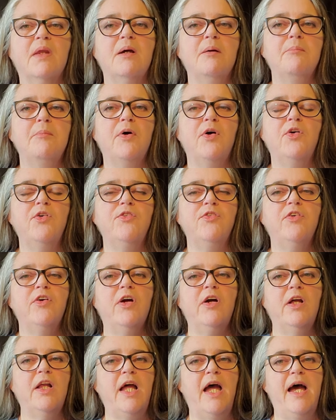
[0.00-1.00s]
I'm
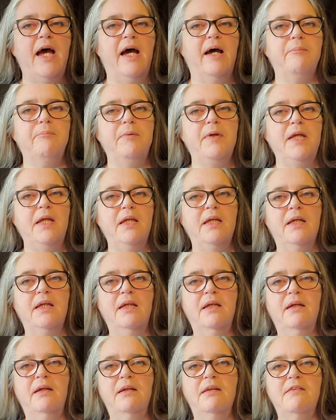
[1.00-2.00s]
overall happy.
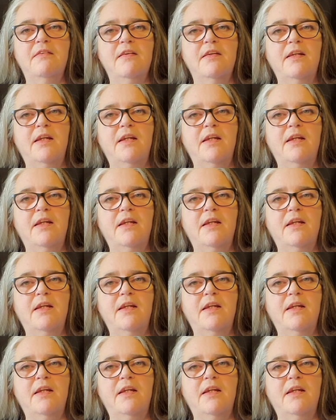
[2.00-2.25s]
It's a